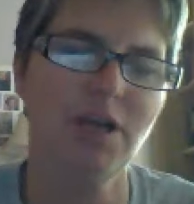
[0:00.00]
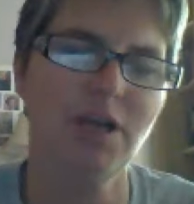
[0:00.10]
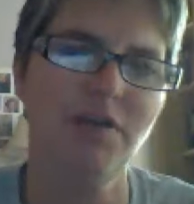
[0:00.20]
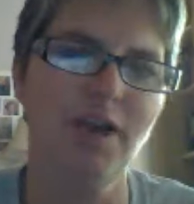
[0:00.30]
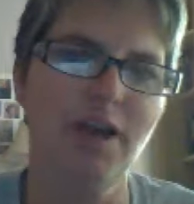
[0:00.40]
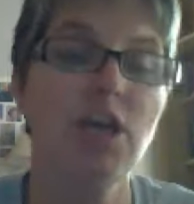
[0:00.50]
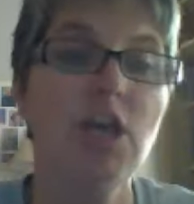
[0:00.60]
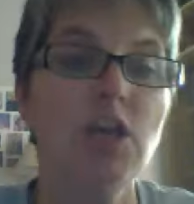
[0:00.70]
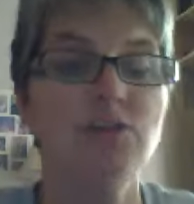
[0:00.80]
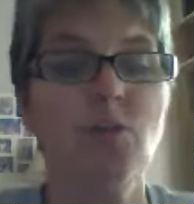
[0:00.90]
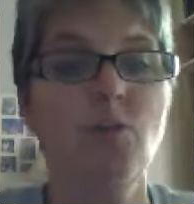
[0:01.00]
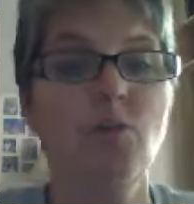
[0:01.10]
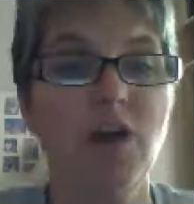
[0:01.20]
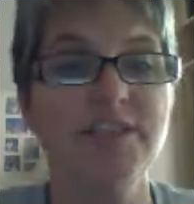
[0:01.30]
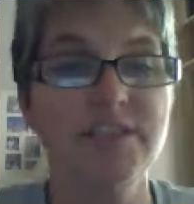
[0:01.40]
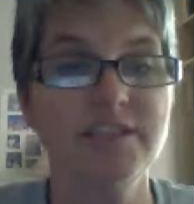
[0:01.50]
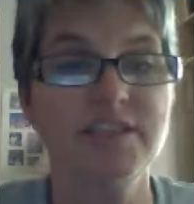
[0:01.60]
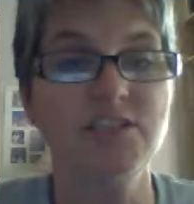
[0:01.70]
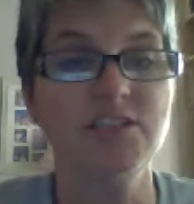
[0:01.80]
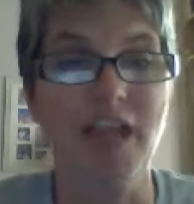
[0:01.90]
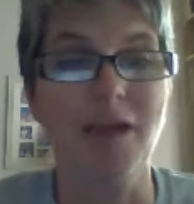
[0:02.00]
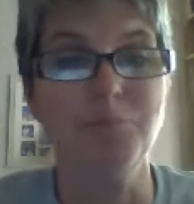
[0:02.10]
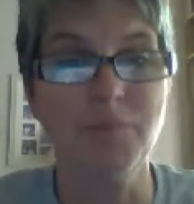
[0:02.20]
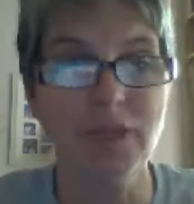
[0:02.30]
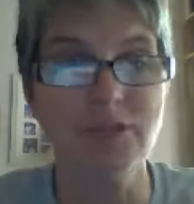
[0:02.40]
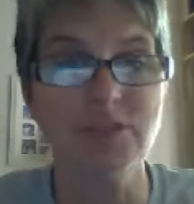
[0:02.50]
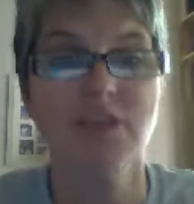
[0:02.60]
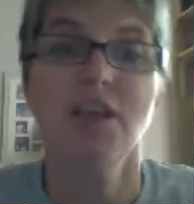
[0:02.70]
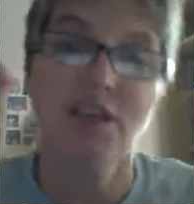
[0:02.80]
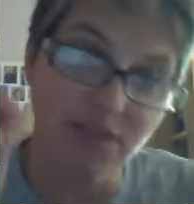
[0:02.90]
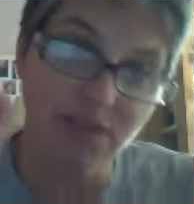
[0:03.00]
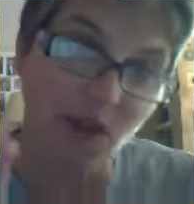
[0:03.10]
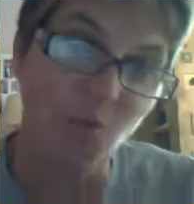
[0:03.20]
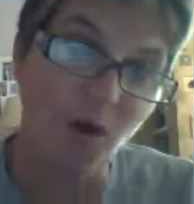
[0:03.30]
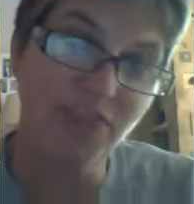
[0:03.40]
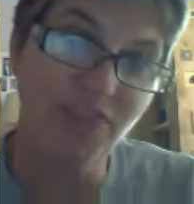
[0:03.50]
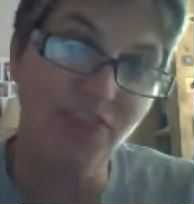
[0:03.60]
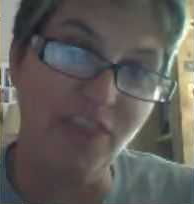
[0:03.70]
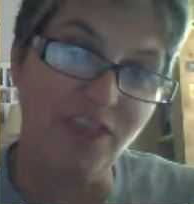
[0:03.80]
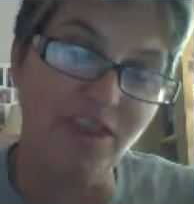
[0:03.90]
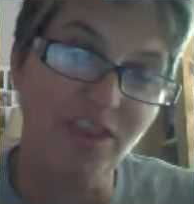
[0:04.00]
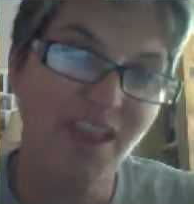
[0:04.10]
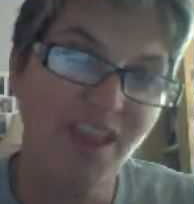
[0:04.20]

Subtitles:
All right. So a disenchantment is that one thing